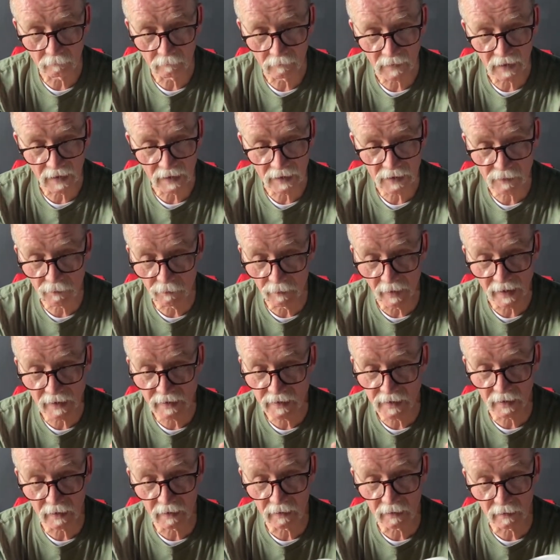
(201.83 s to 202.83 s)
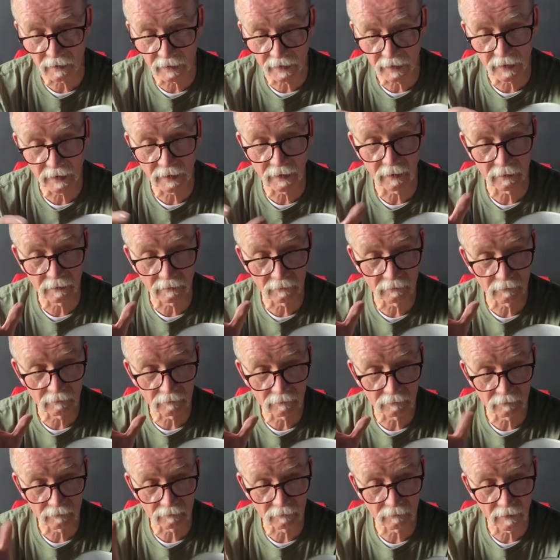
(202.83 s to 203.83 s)
It's basically
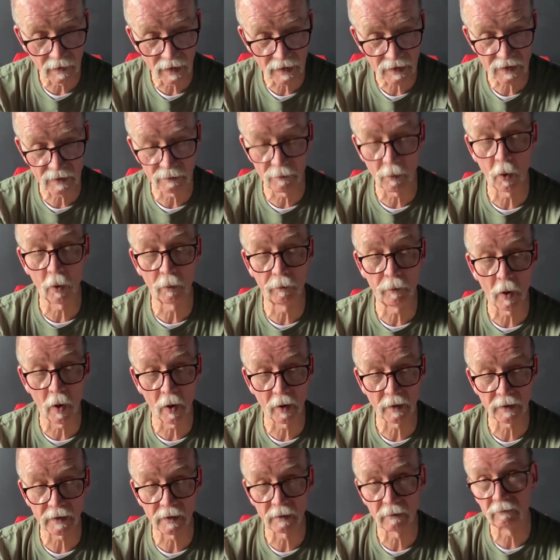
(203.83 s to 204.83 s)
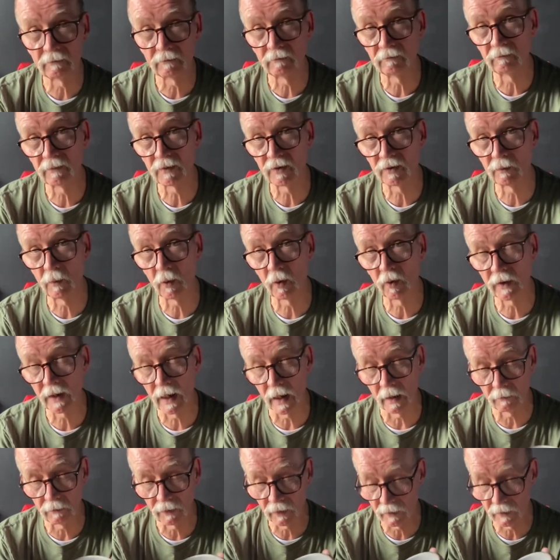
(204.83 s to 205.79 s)
a small pot, small cup.